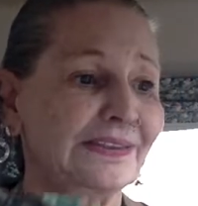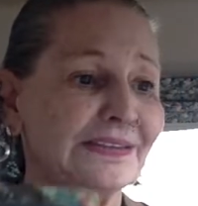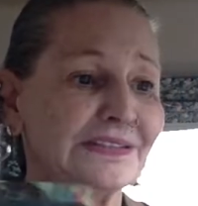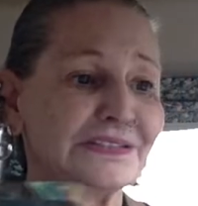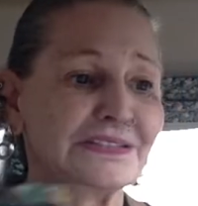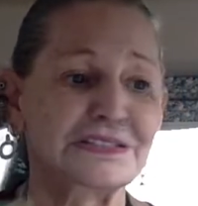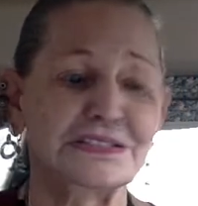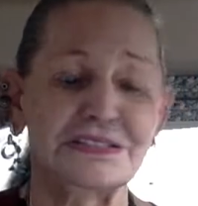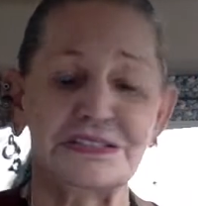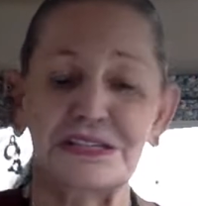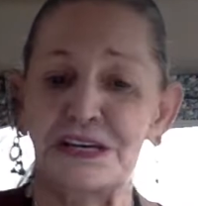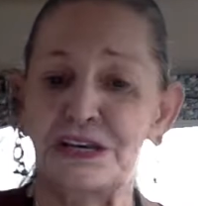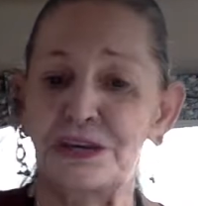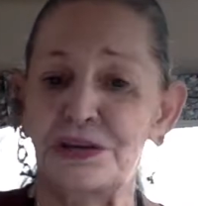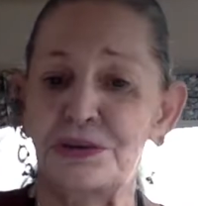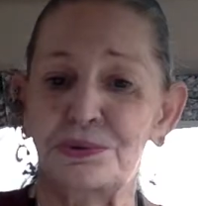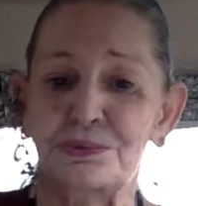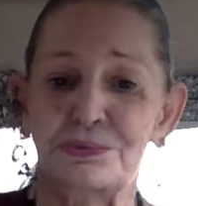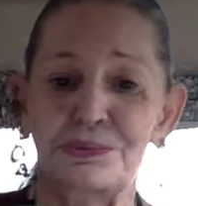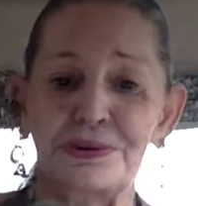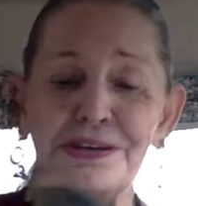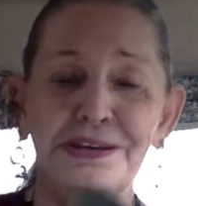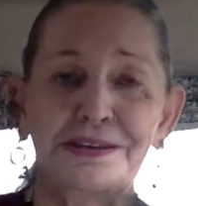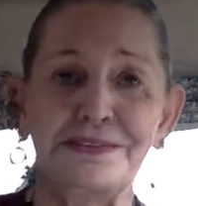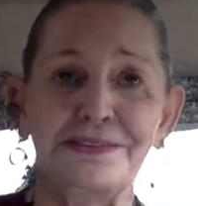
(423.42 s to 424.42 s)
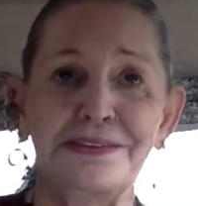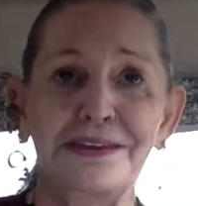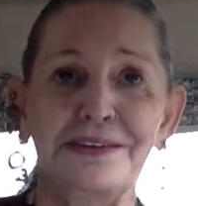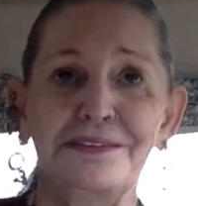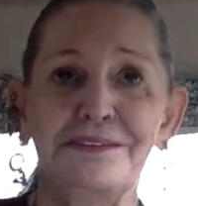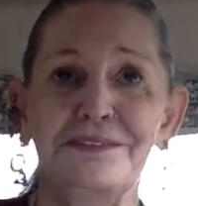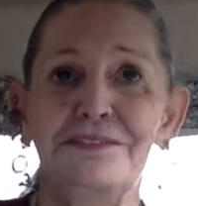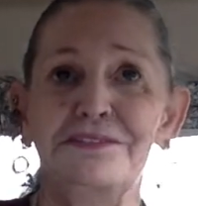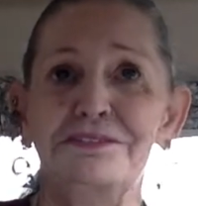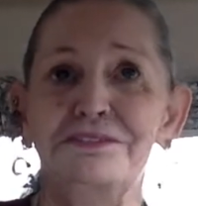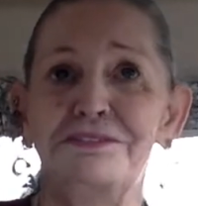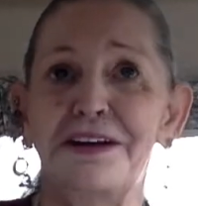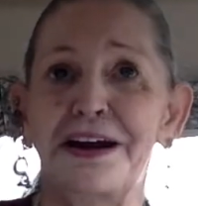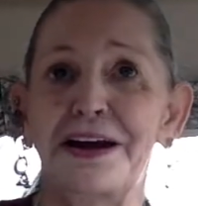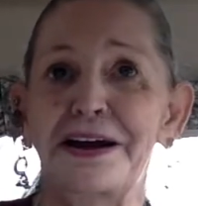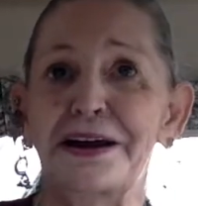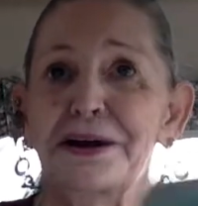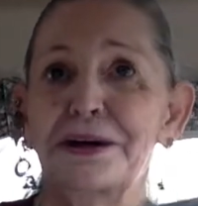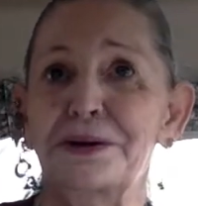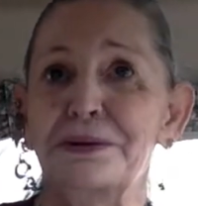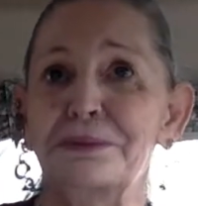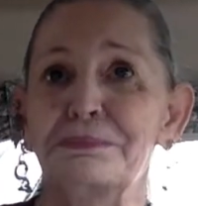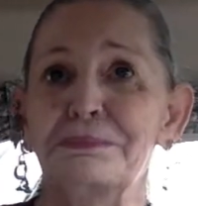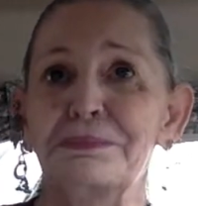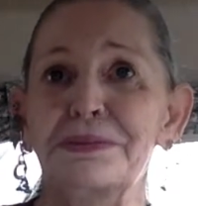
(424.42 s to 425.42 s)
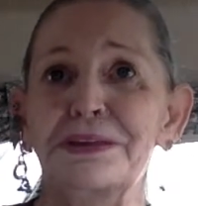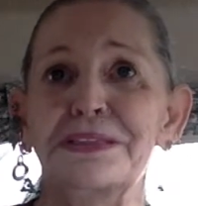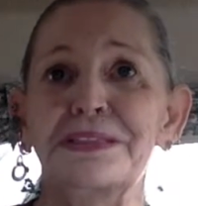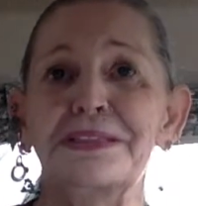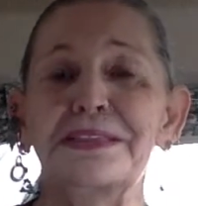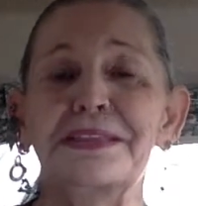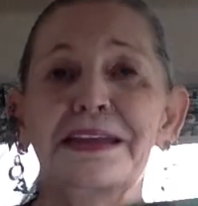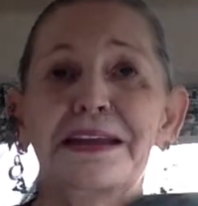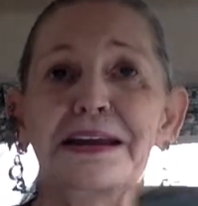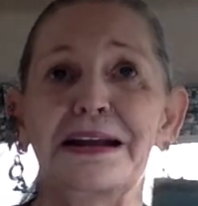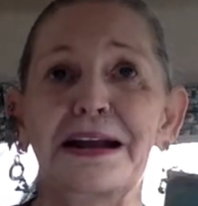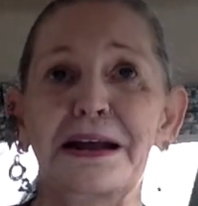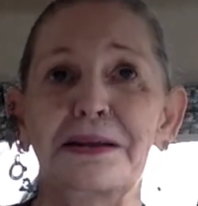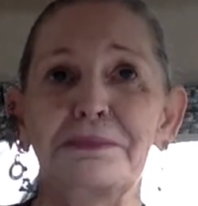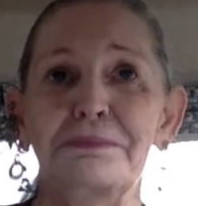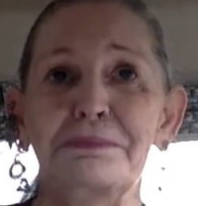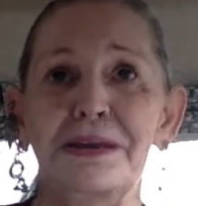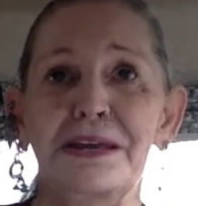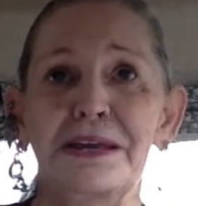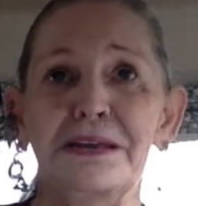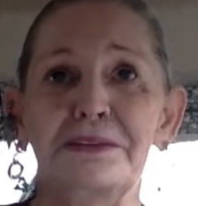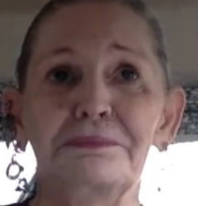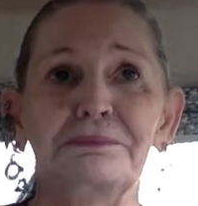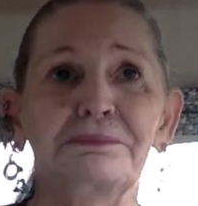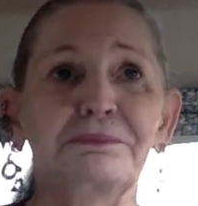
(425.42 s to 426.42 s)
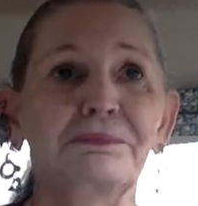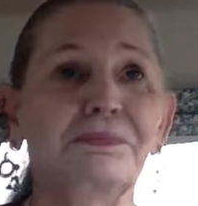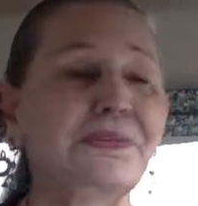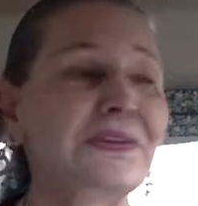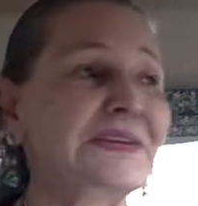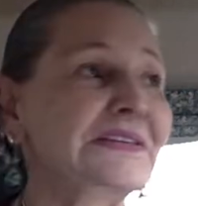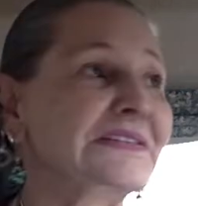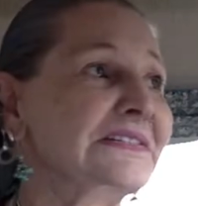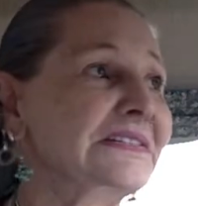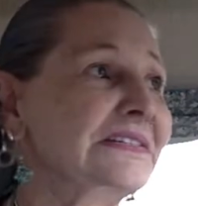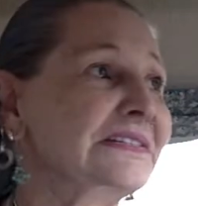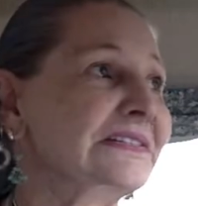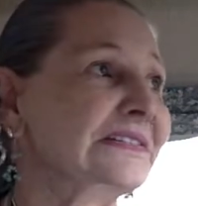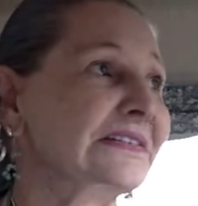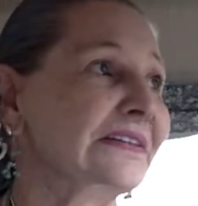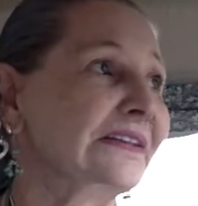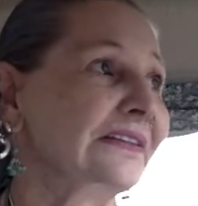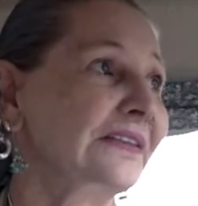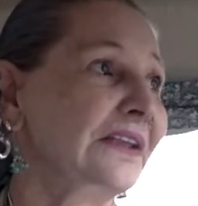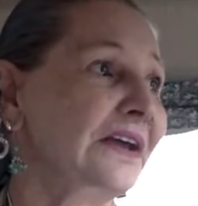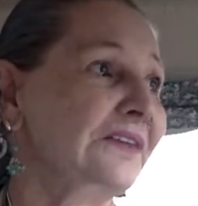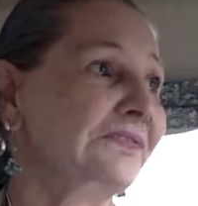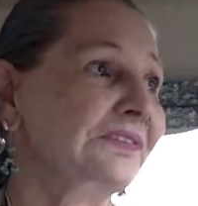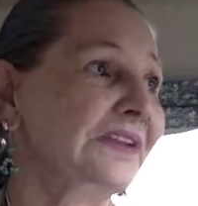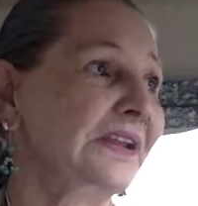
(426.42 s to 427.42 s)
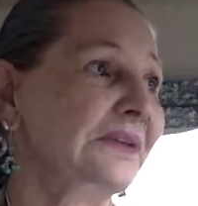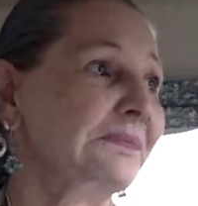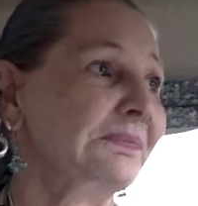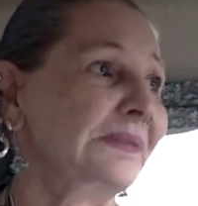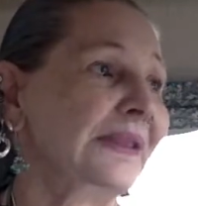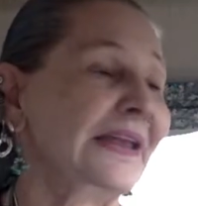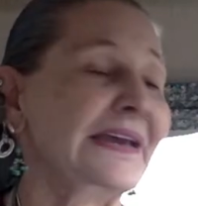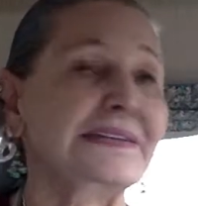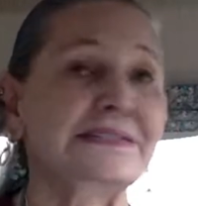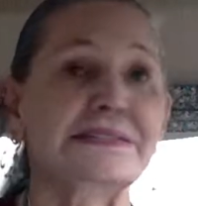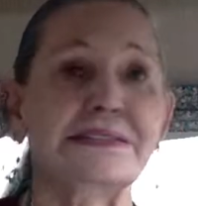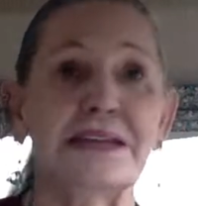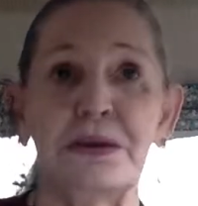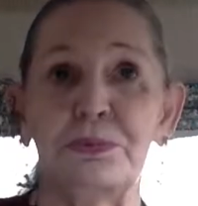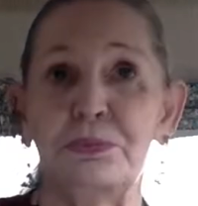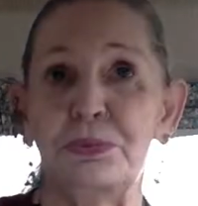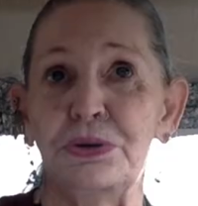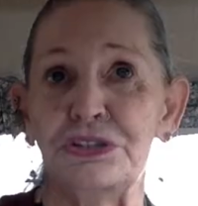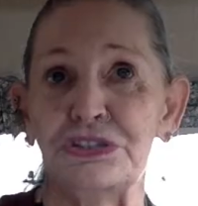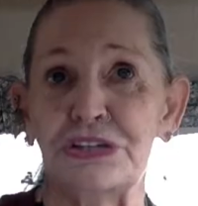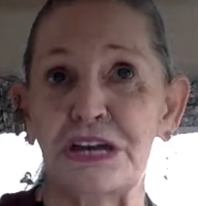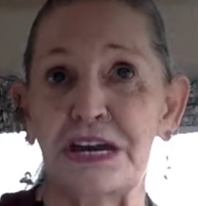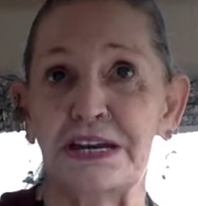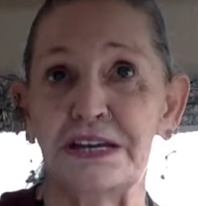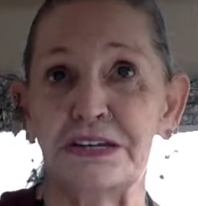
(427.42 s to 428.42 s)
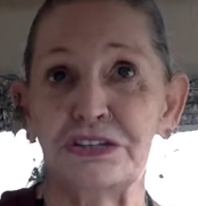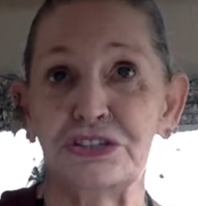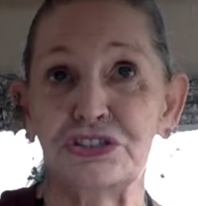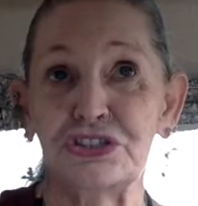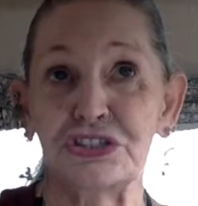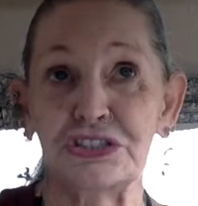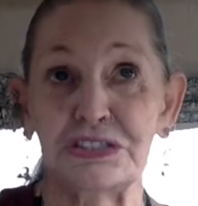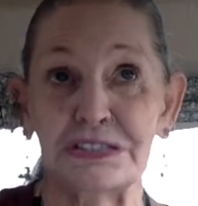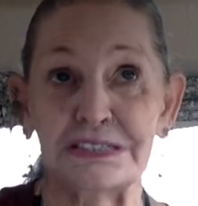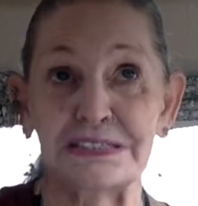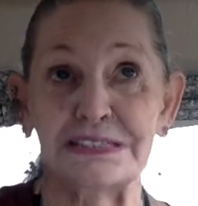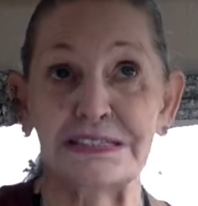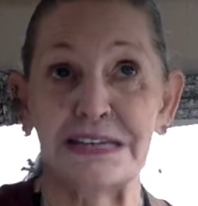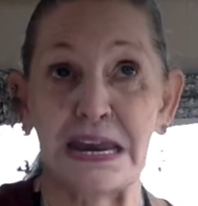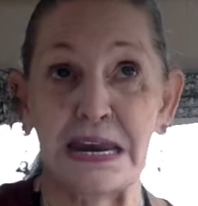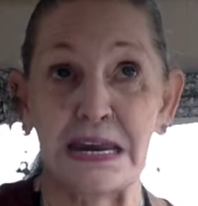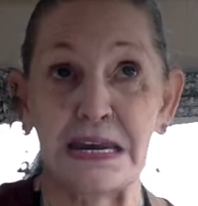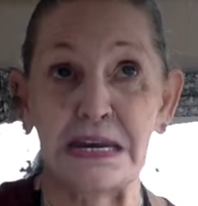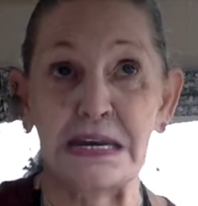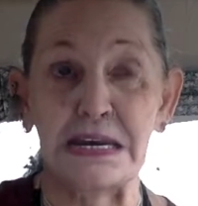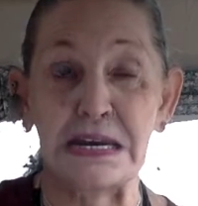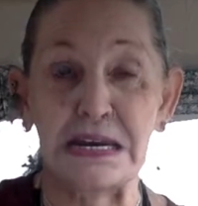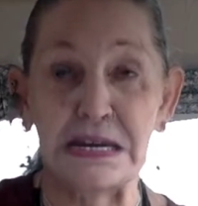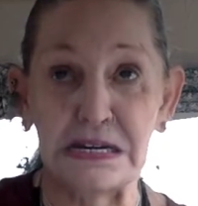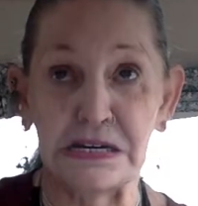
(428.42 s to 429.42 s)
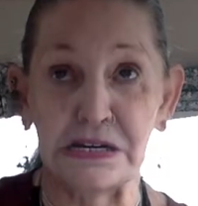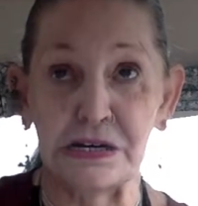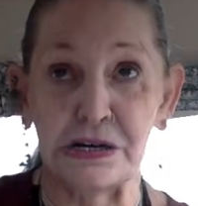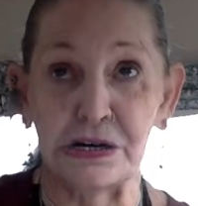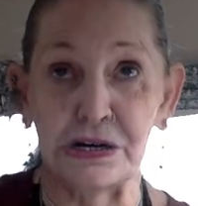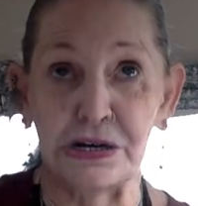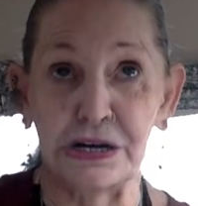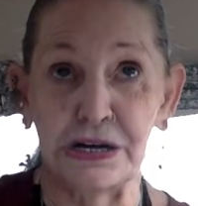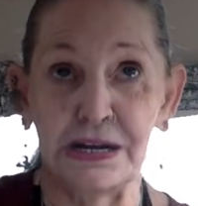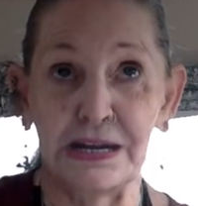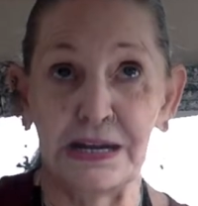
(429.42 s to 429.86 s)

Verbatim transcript: the scenery, the environment that I'm in. This is a lovely place. I wish I could just stay here.